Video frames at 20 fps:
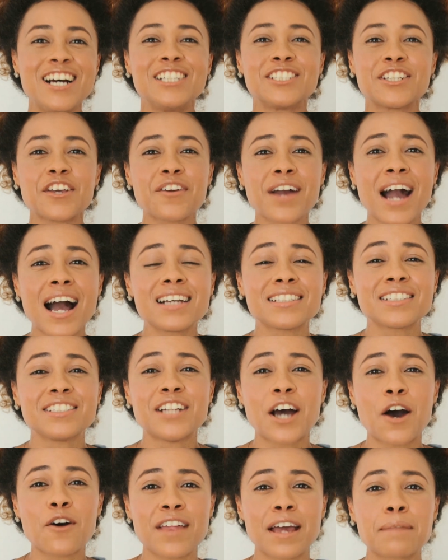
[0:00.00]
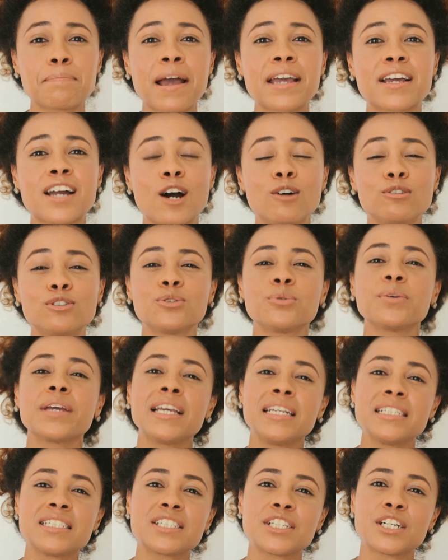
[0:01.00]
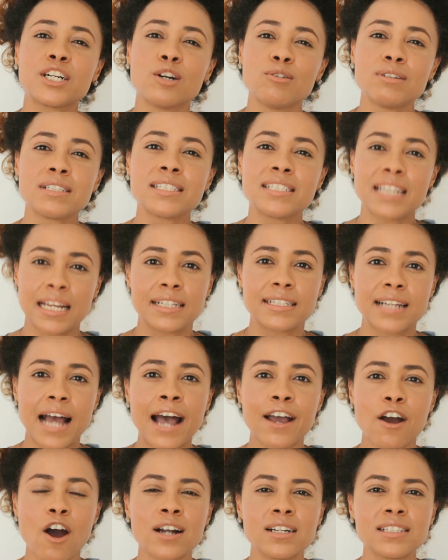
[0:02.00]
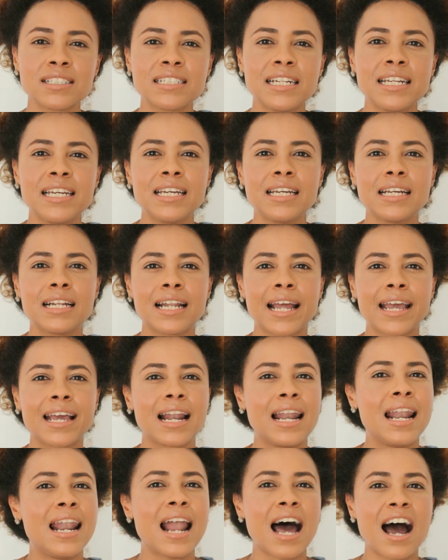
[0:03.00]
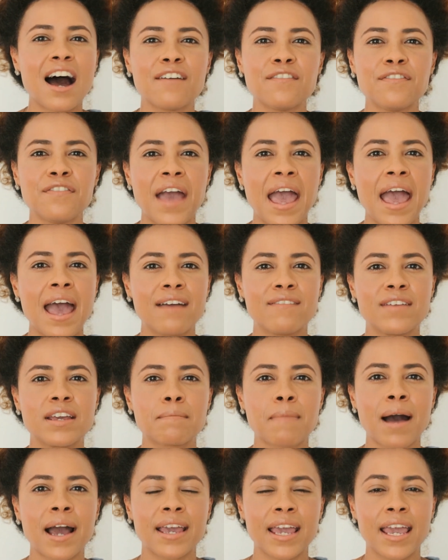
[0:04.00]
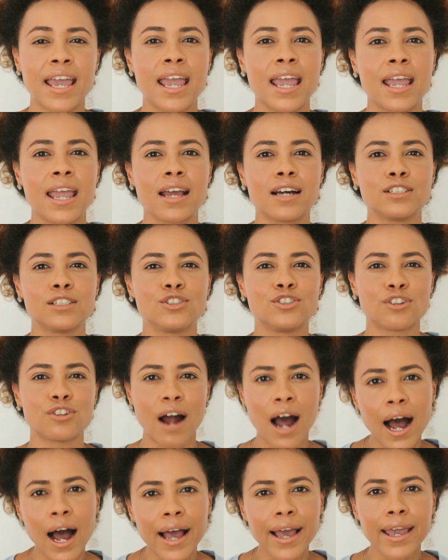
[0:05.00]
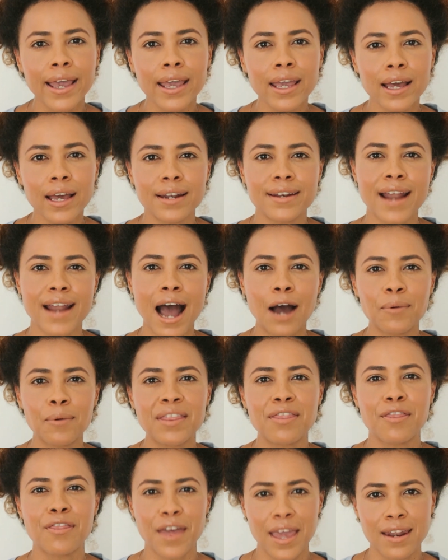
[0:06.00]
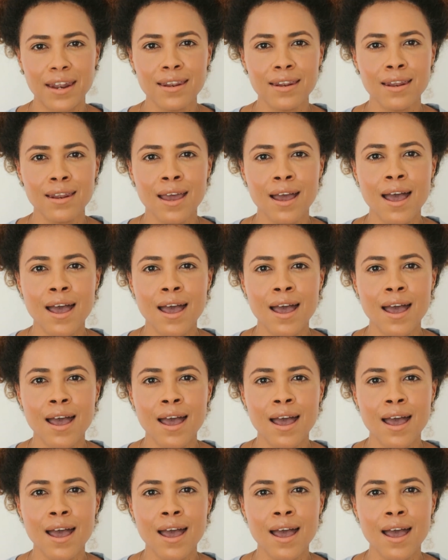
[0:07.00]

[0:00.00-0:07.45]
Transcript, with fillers: So you guys know that my go-to is the roller set. I honestly like love having my hair dry now and then.